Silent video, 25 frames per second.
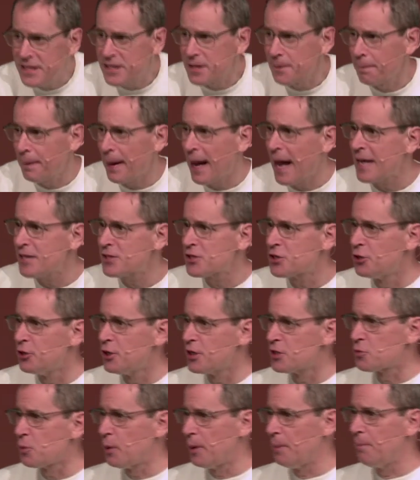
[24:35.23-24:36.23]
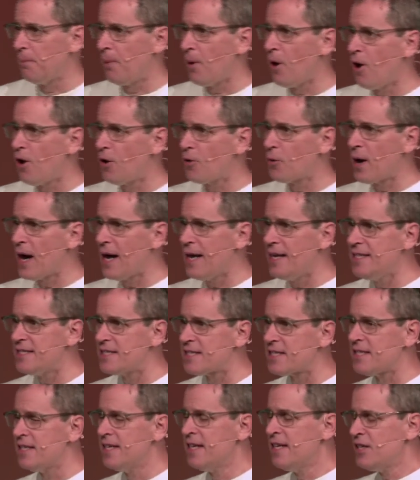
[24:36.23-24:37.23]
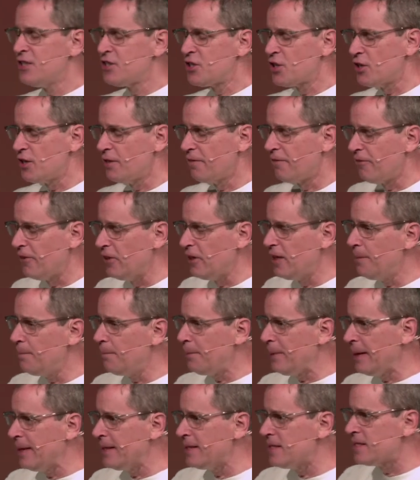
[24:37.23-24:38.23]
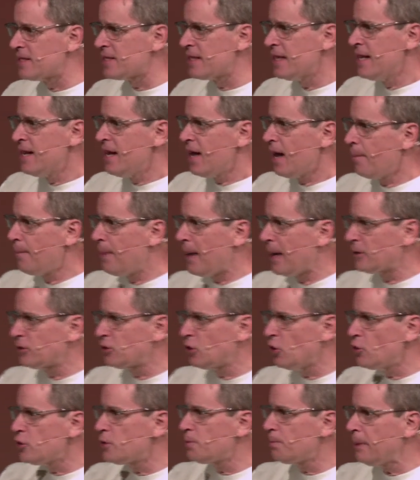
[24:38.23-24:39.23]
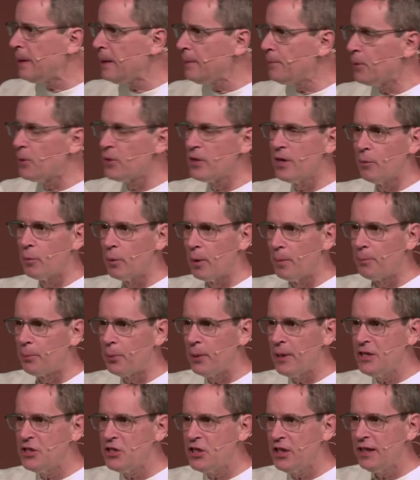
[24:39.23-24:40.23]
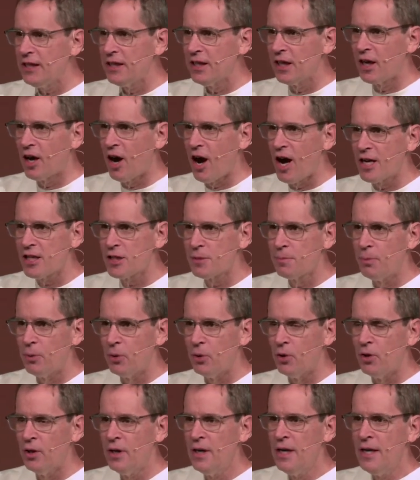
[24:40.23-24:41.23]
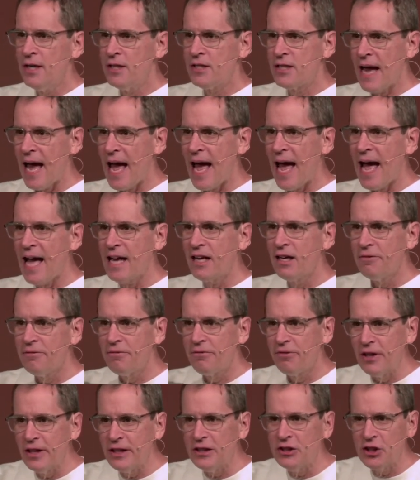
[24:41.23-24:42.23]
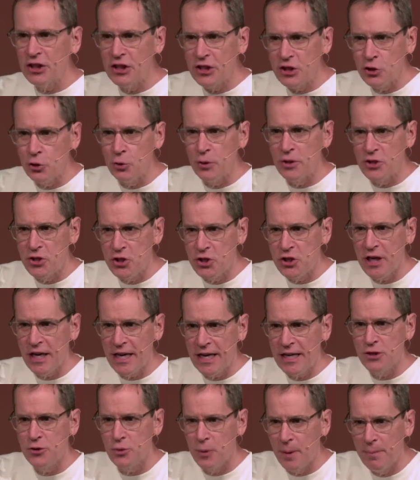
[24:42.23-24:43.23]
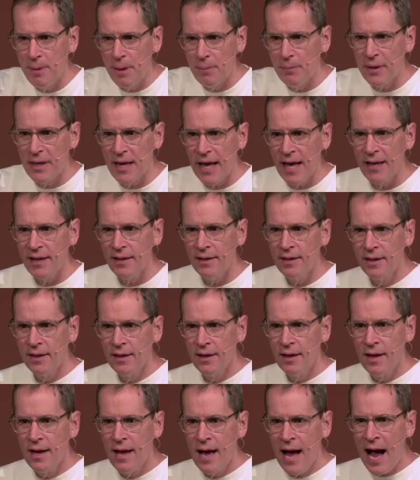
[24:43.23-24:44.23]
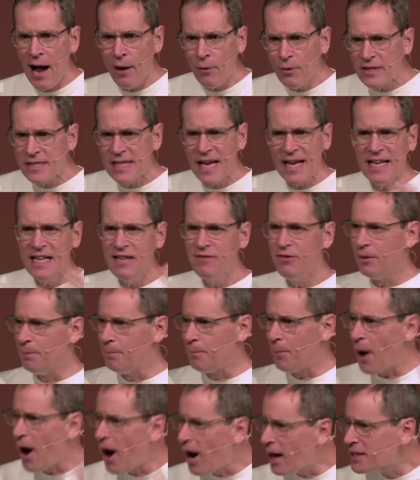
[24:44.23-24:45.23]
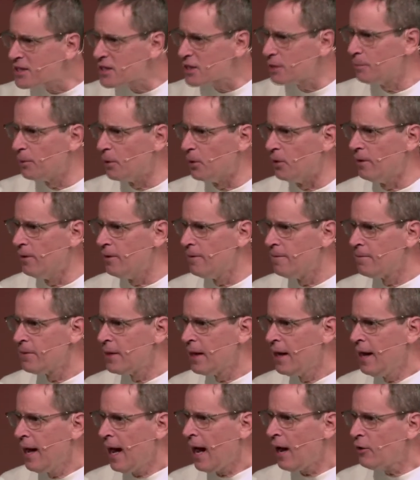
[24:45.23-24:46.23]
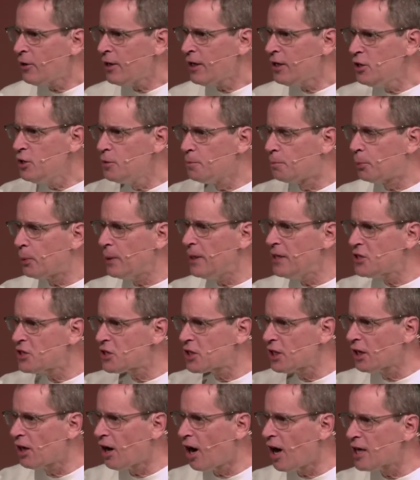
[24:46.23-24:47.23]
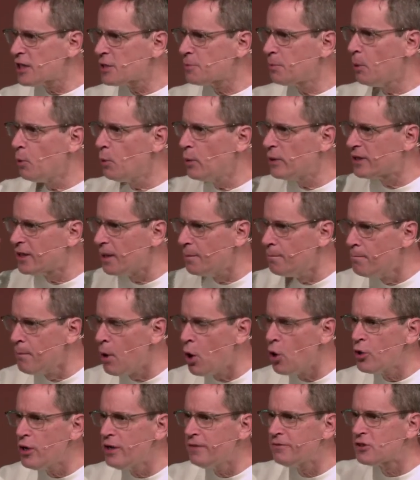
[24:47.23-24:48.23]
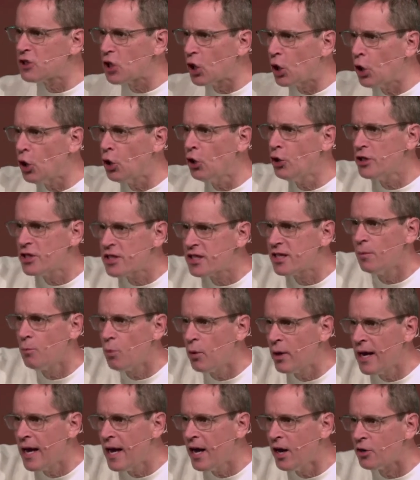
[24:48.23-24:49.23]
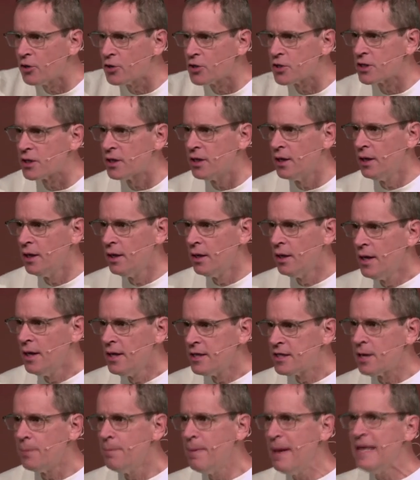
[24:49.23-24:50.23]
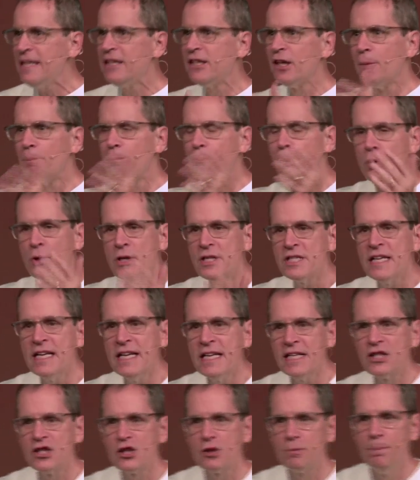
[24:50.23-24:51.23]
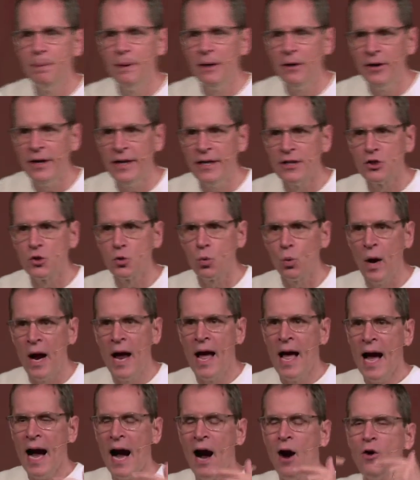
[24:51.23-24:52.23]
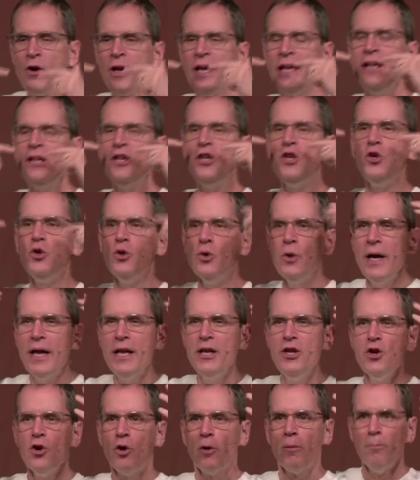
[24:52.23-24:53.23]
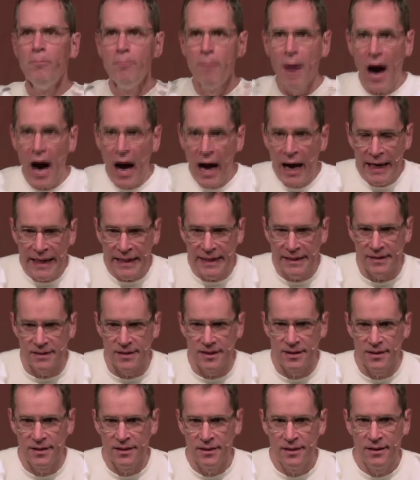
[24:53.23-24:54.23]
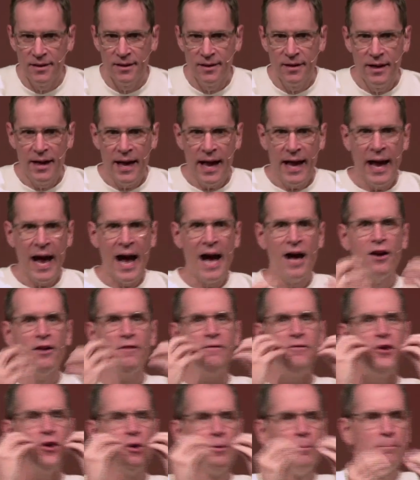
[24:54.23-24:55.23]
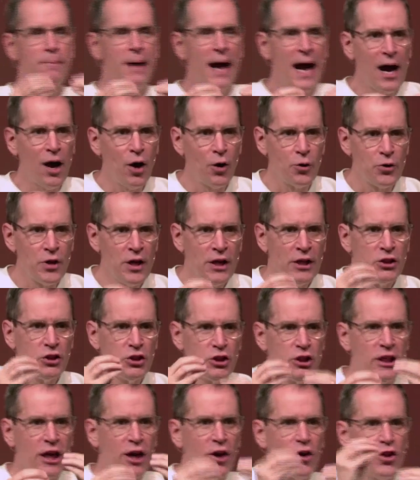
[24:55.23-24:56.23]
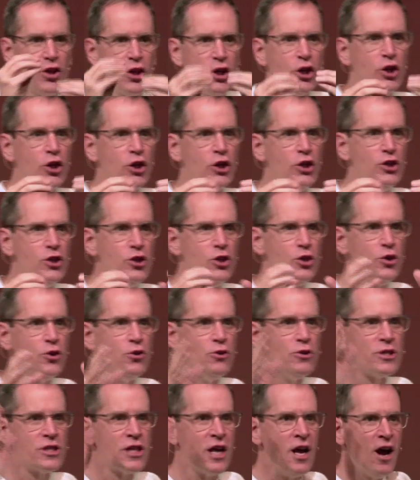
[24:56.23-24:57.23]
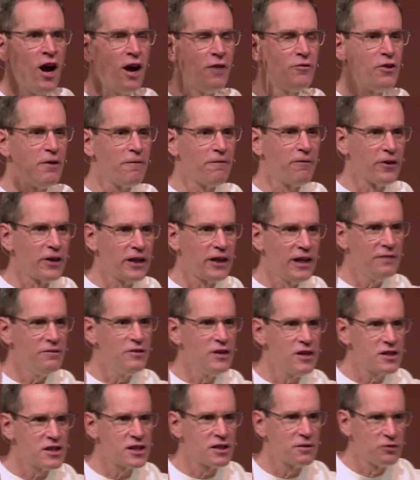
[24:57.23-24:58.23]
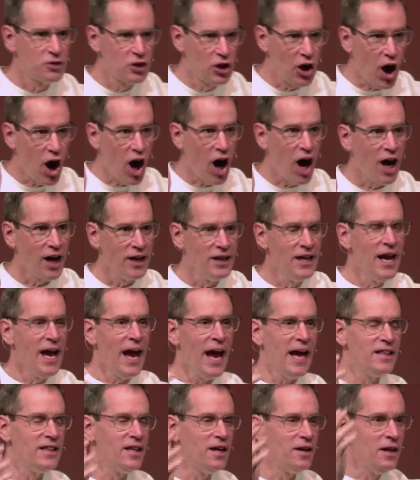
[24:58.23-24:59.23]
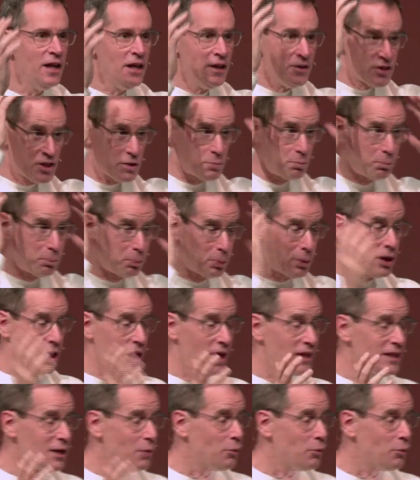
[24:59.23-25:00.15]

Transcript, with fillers: as a pastor is when Paul writes to the Philippians about those people that were preaching the gospel to add affliction to his chains. Remember that? How is that even possible? How can you preach the gospel with the motive to hurt someone else, to make their prison experience? How can you, in your mind, out of your mouth, share the good news of the forgiveness of God and the blood